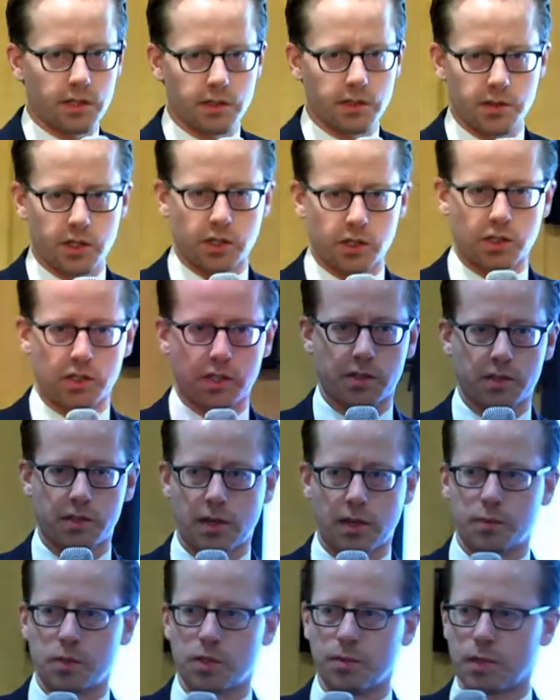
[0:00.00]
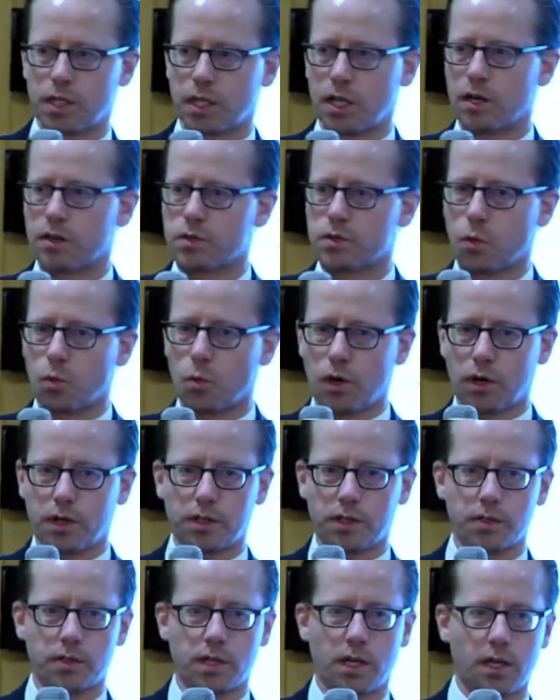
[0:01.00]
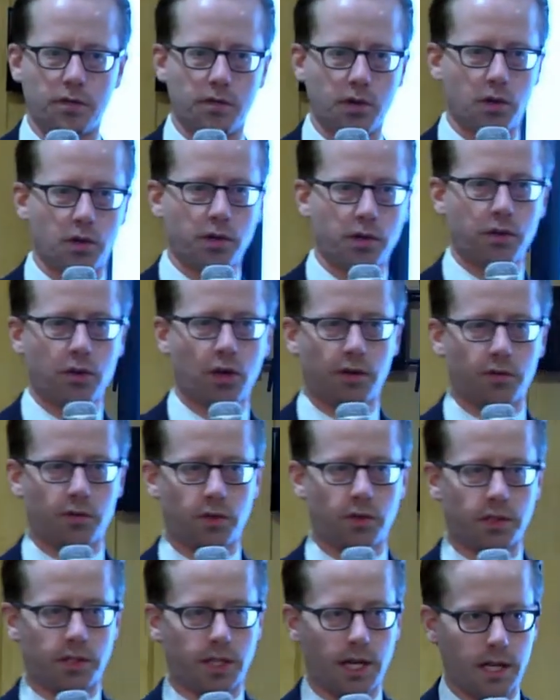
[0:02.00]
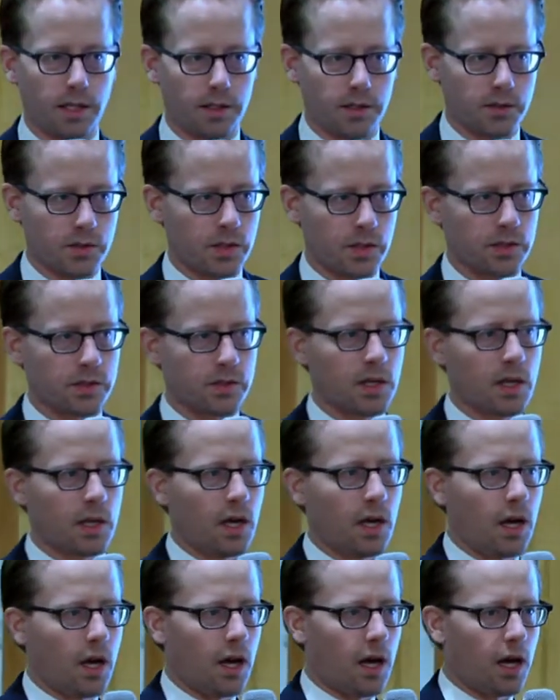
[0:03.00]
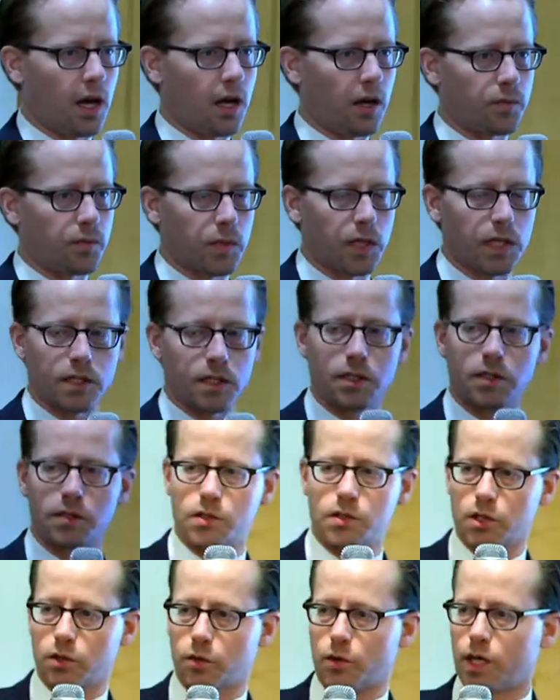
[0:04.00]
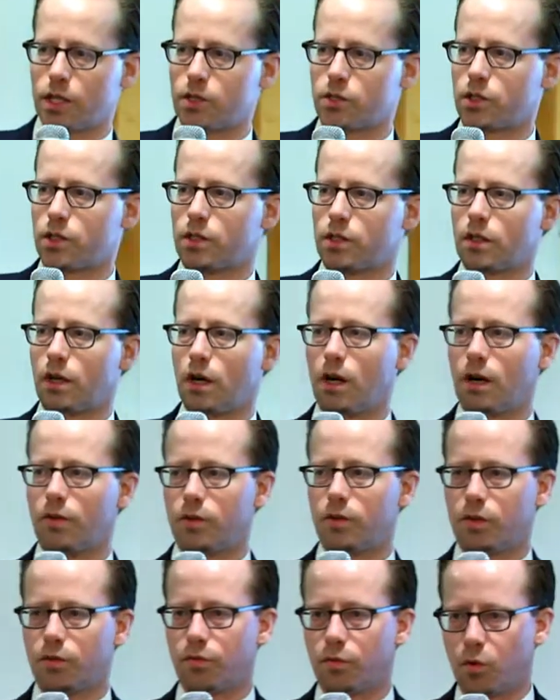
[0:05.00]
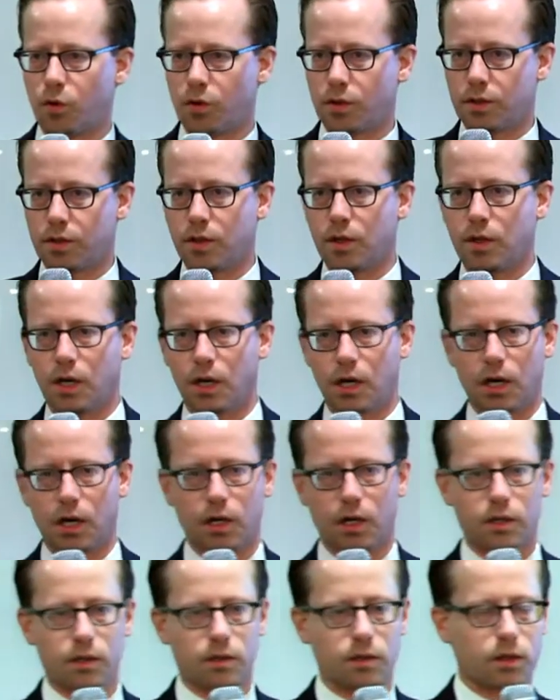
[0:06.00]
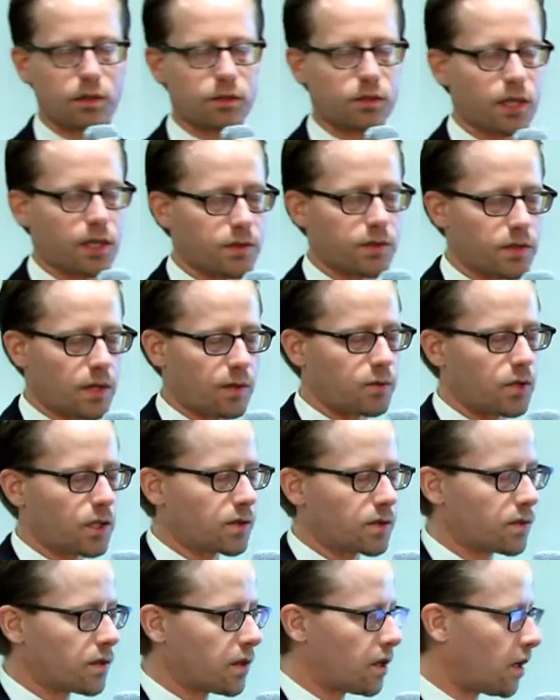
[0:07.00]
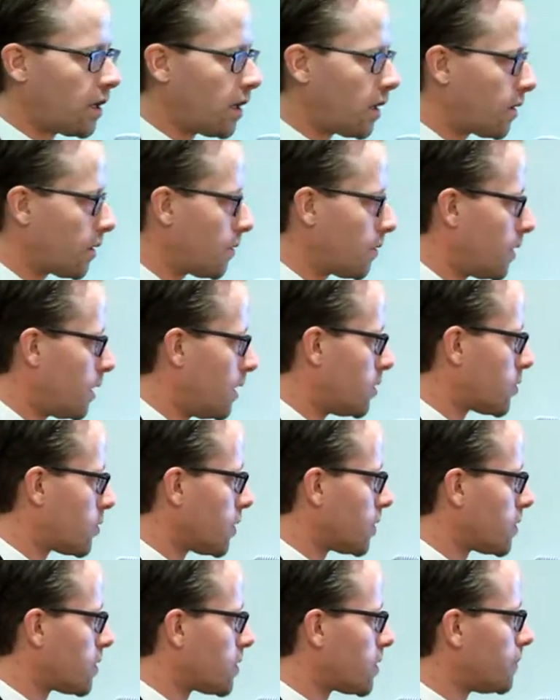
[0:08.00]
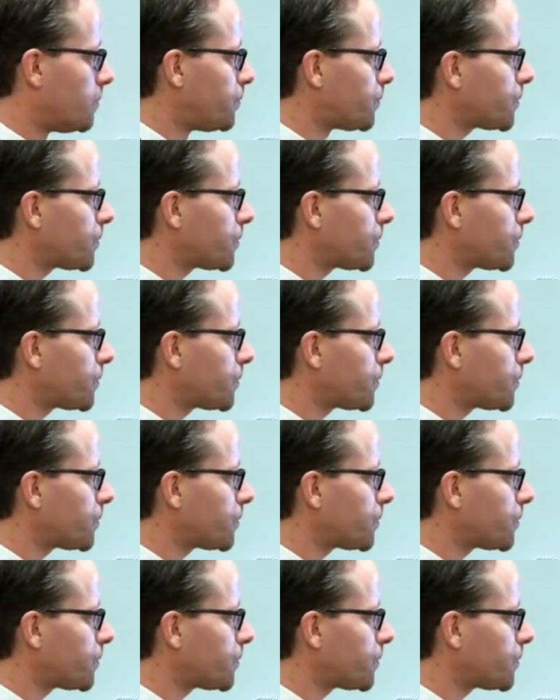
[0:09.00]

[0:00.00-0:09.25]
is such an exception, because it was a very thoughtful analysis and consideration of the foreign data subjects' interests.